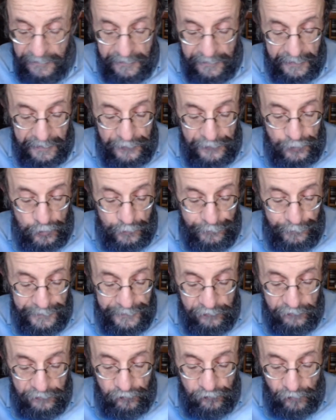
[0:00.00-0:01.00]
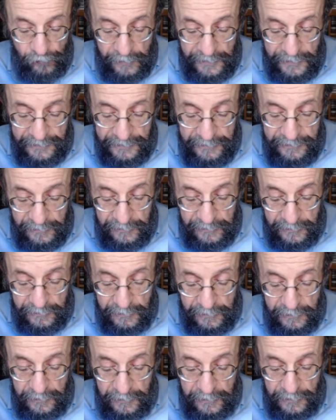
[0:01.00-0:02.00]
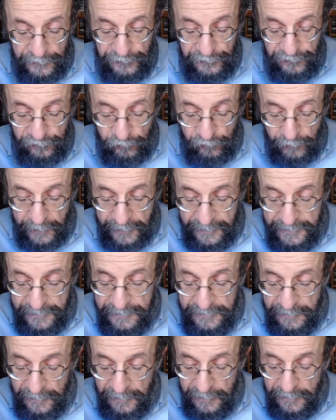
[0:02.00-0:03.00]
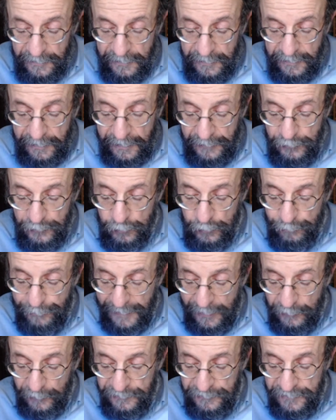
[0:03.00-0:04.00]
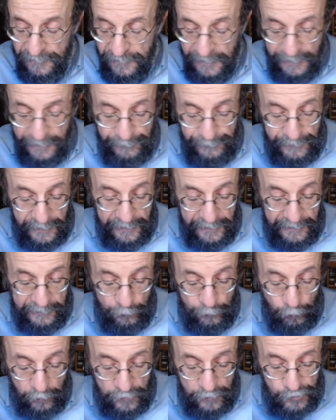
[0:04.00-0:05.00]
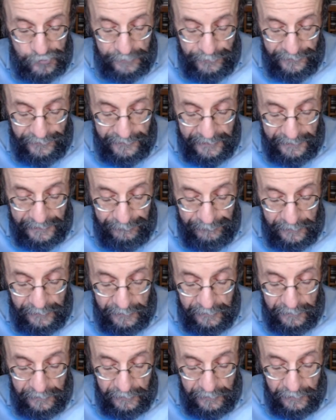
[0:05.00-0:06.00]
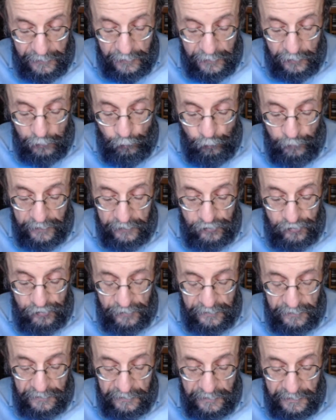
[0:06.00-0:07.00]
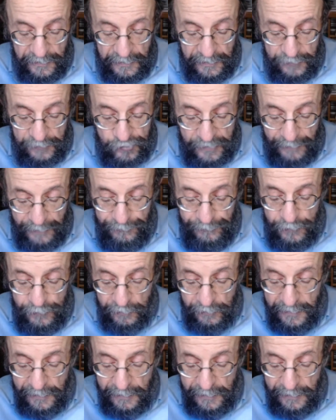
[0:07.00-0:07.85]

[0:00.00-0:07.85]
and you be drawn astray, and you bow to them and worship them, which Hashem your